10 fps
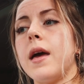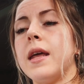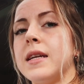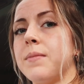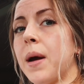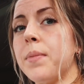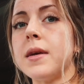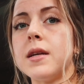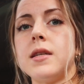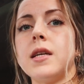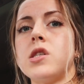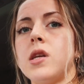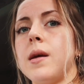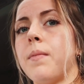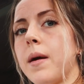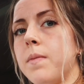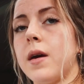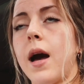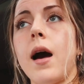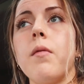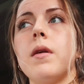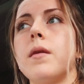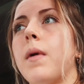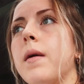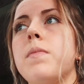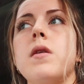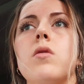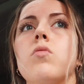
And it might be an addiction, it might be a hobby, it might be